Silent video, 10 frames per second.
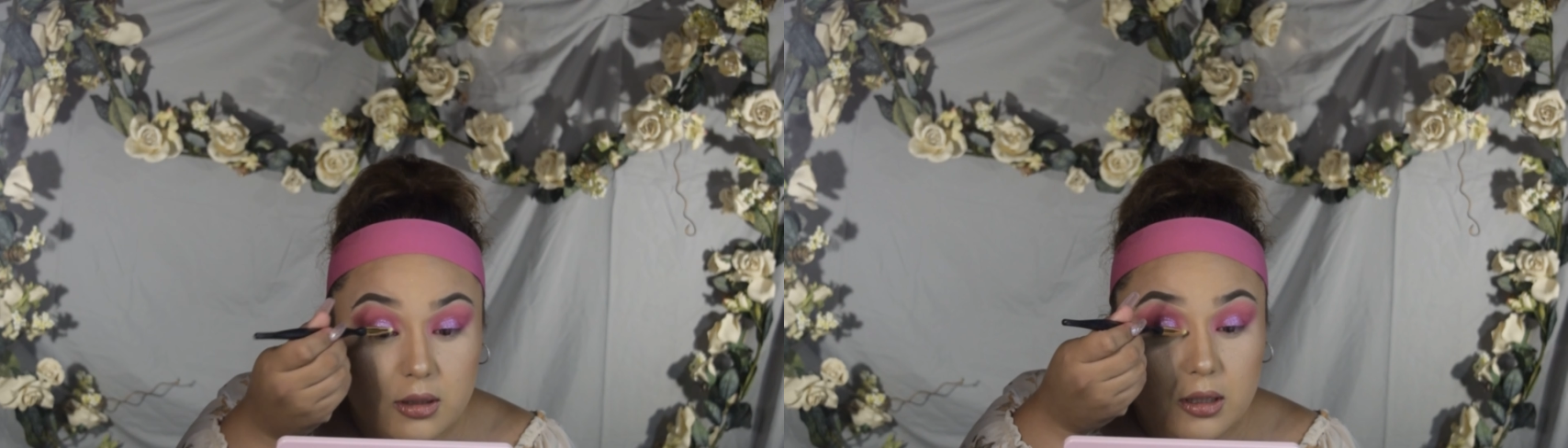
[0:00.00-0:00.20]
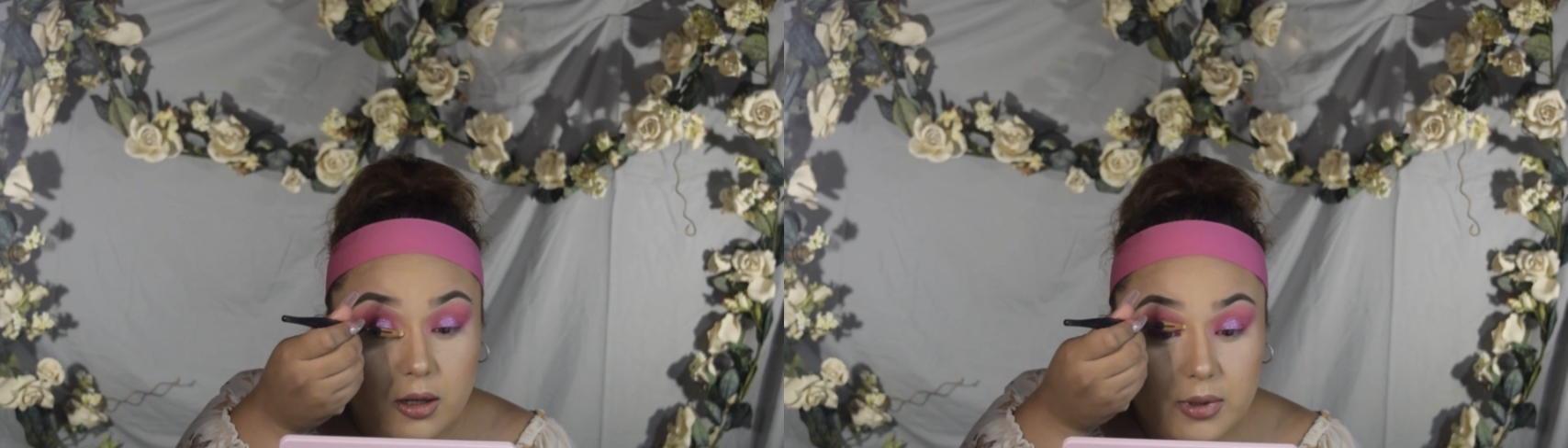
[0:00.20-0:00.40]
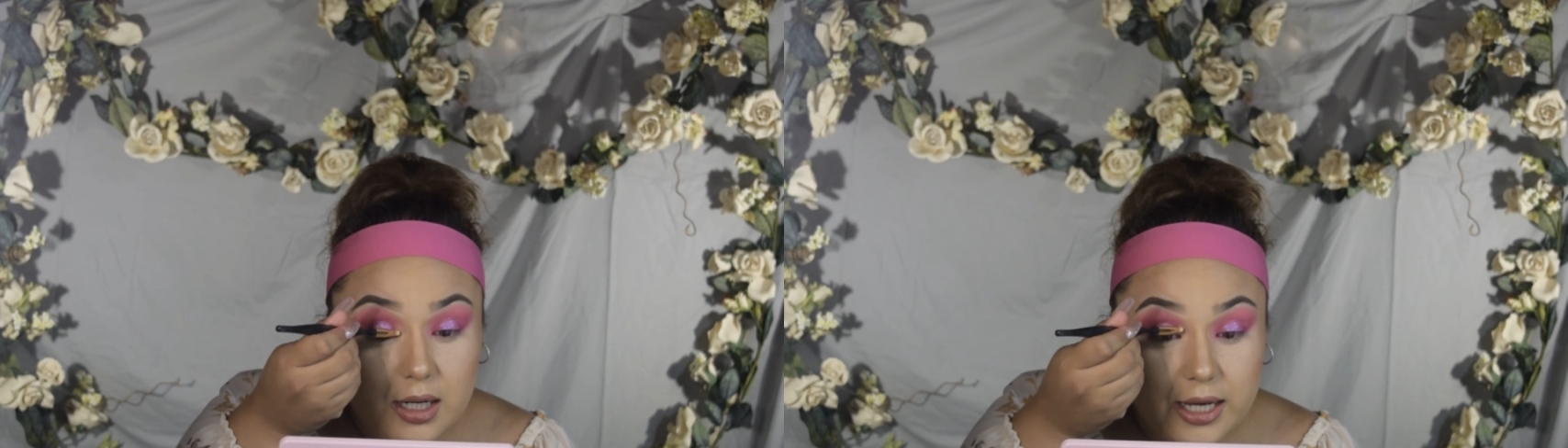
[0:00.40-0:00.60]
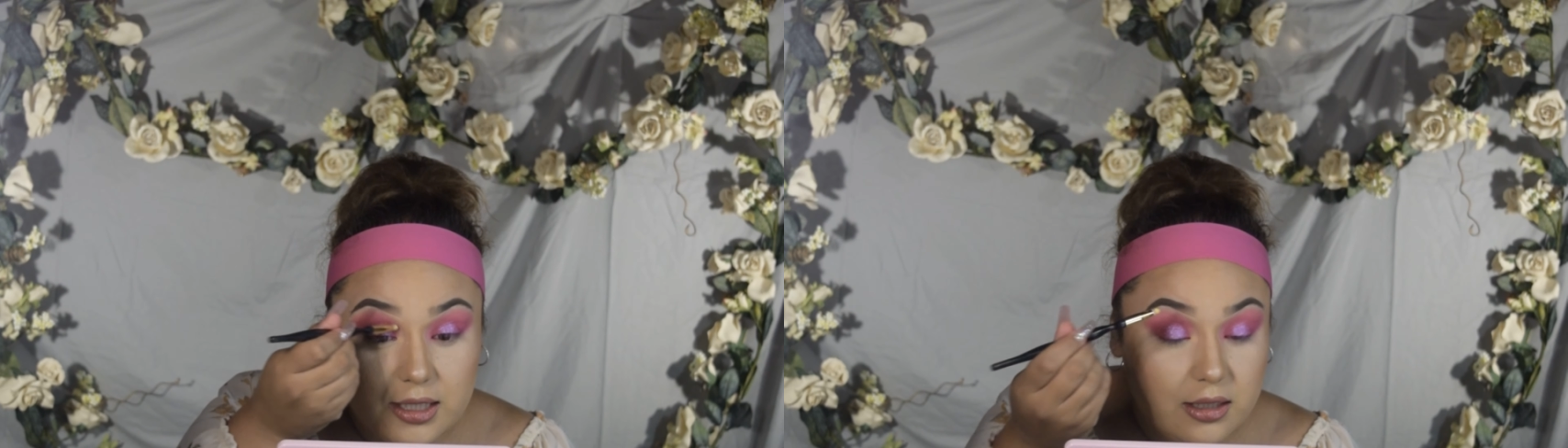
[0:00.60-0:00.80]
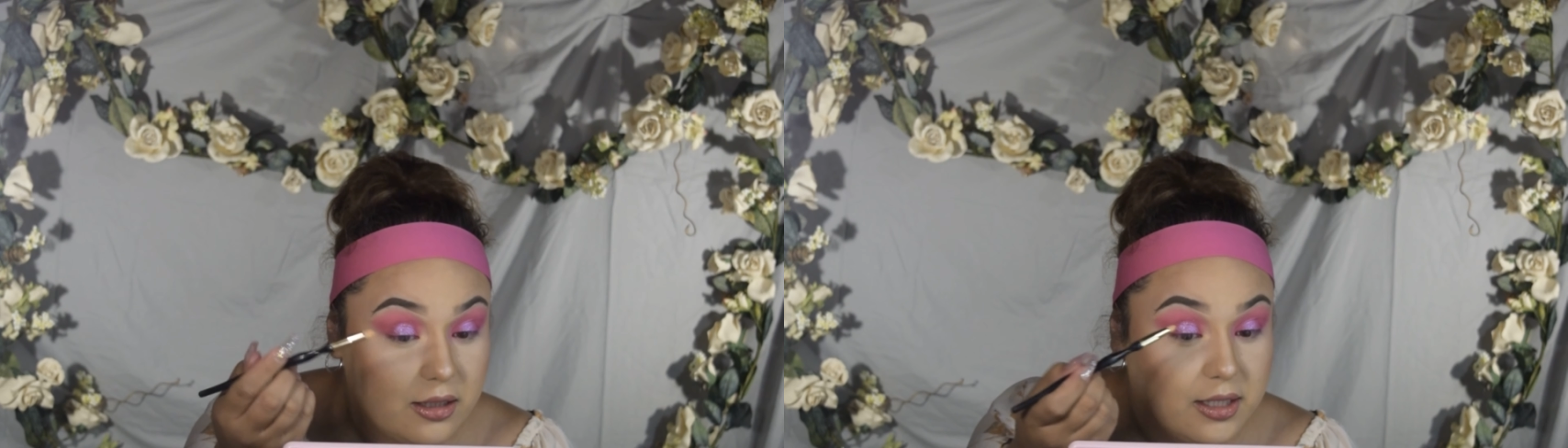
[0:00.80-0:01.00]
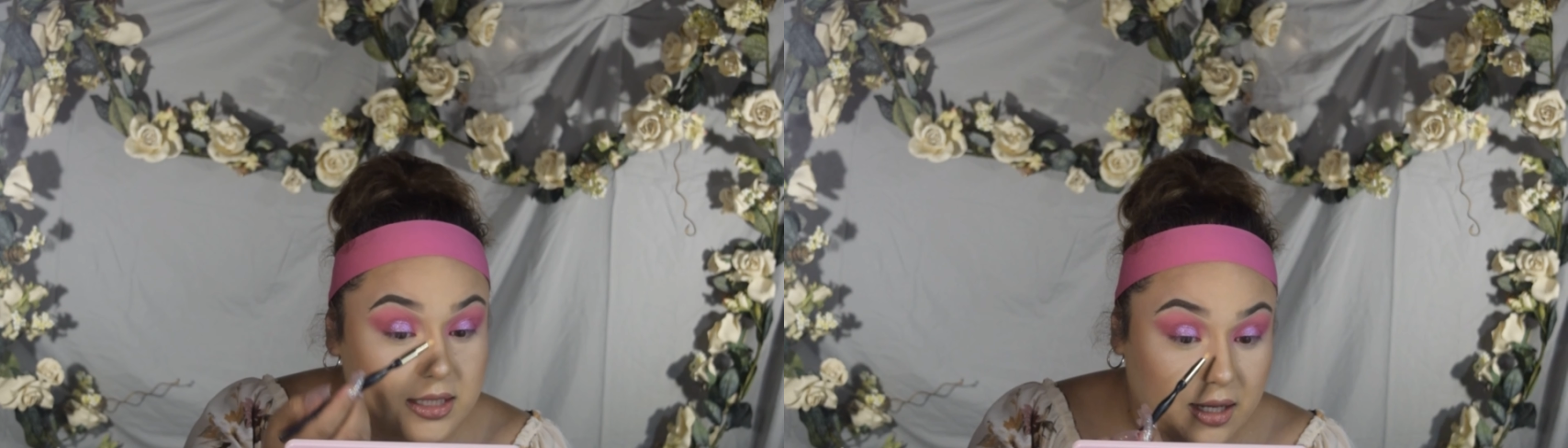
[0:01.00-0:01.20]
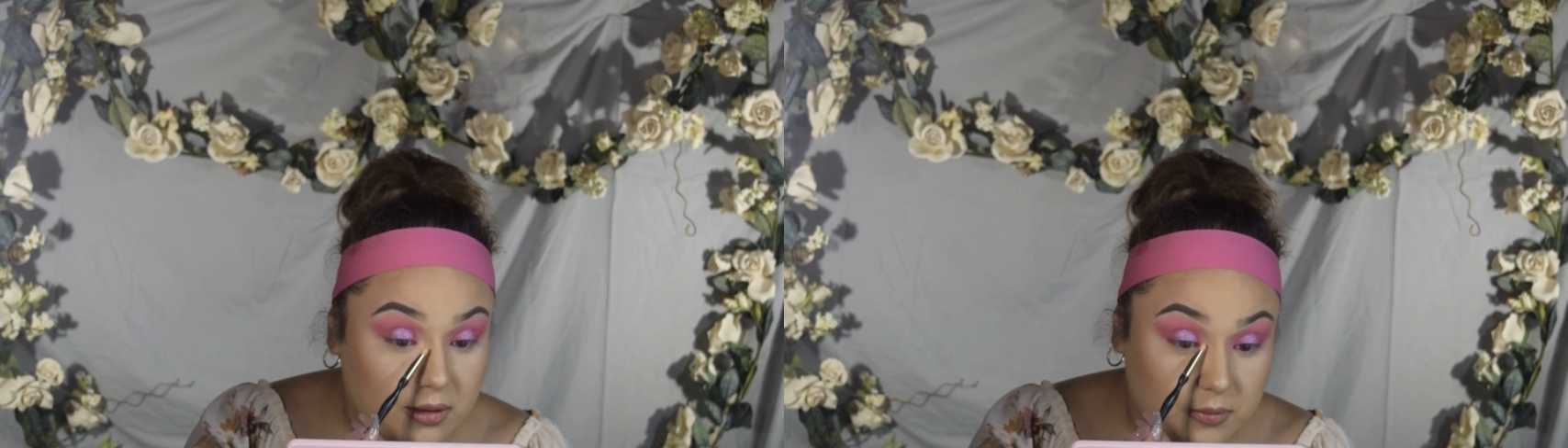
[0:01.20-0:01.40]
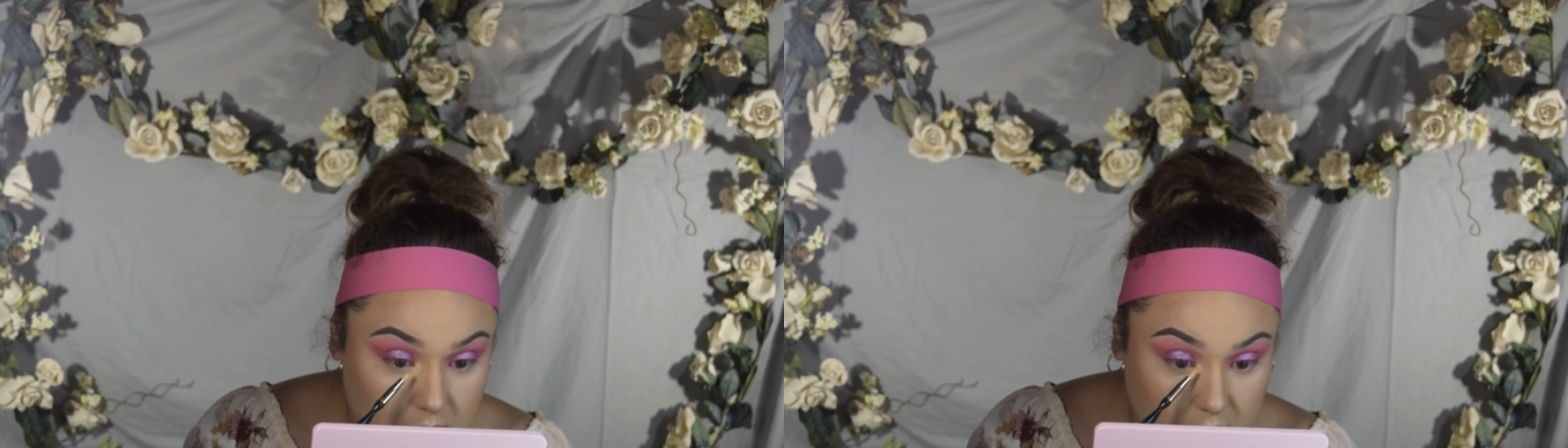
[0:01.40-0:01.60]
not liking it.
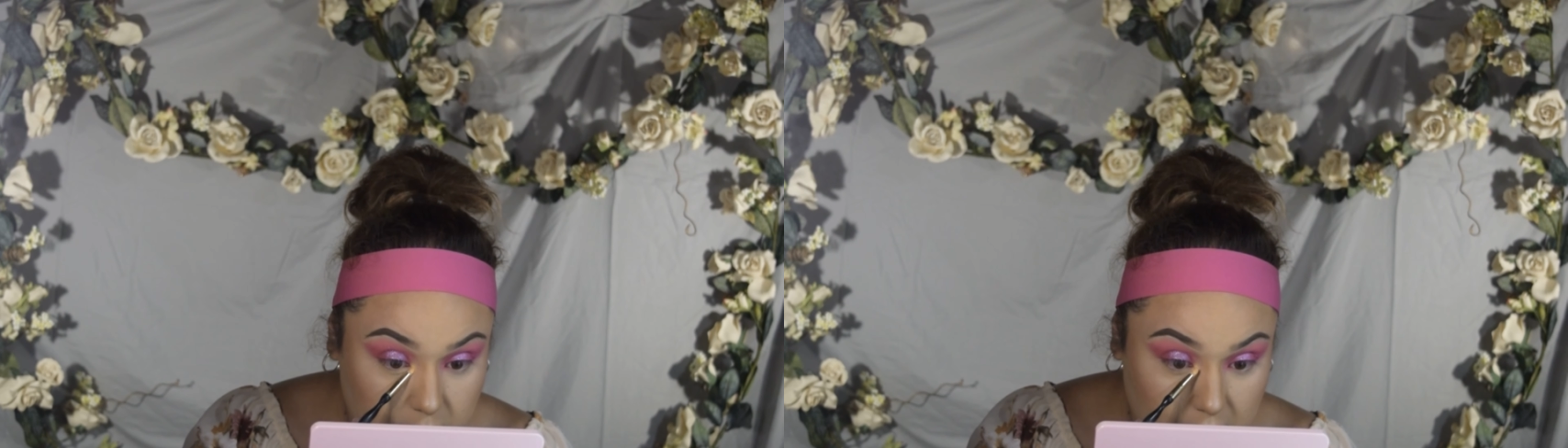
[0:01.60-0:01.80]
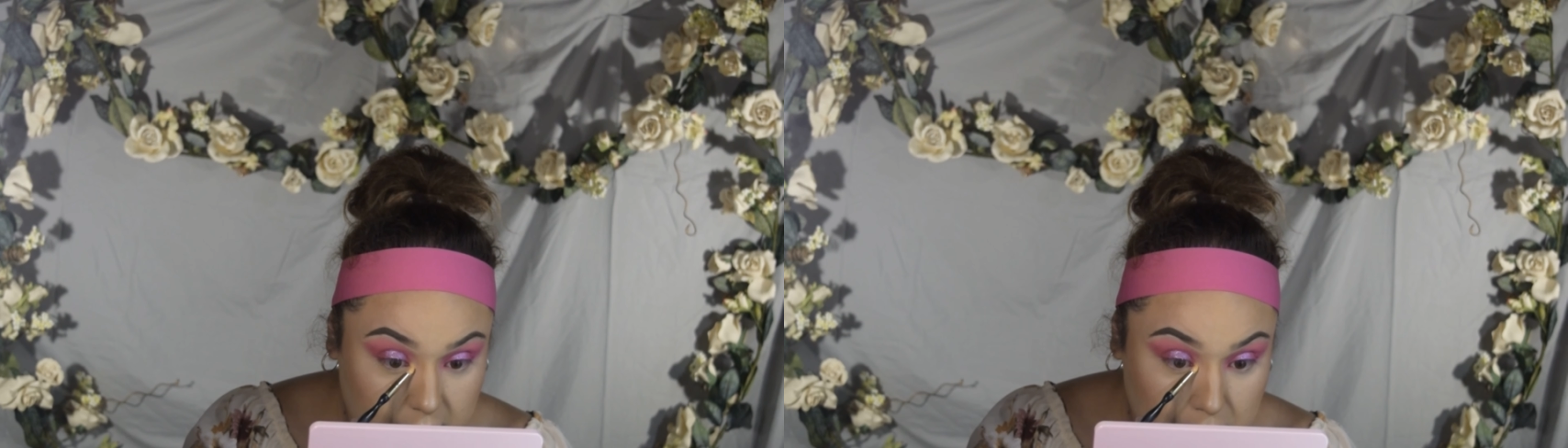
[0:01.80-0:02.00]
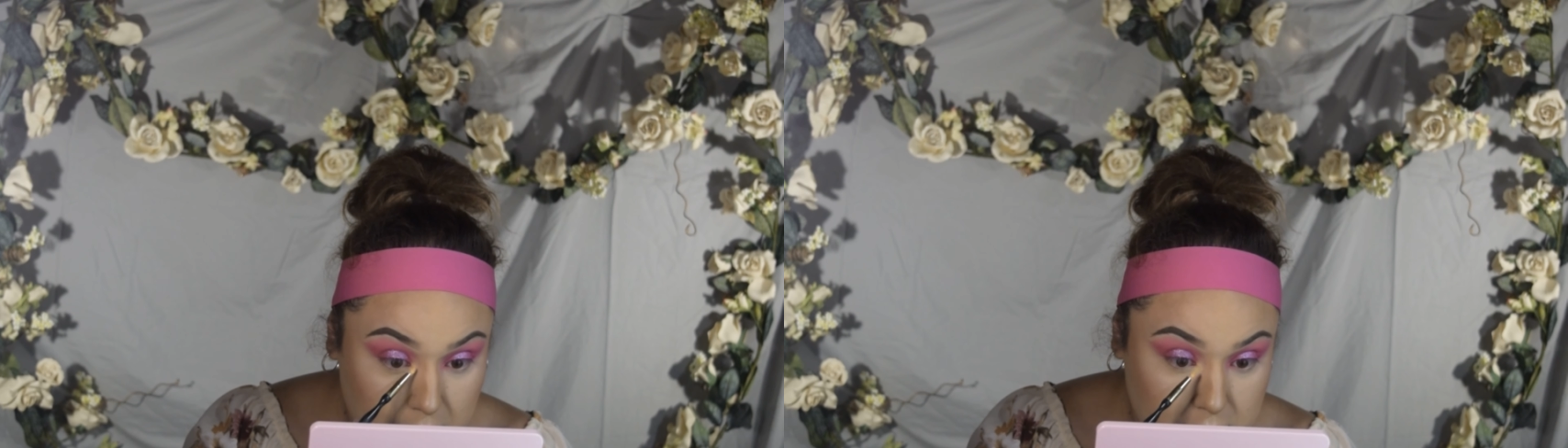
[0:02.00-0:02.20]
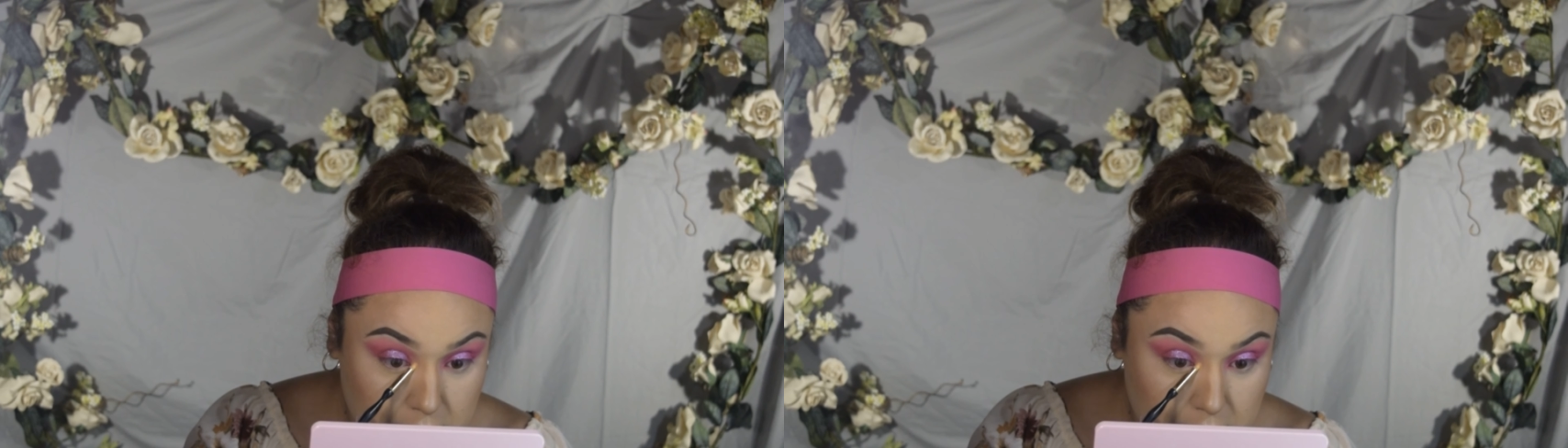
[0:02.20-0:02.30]
I'm not liking this.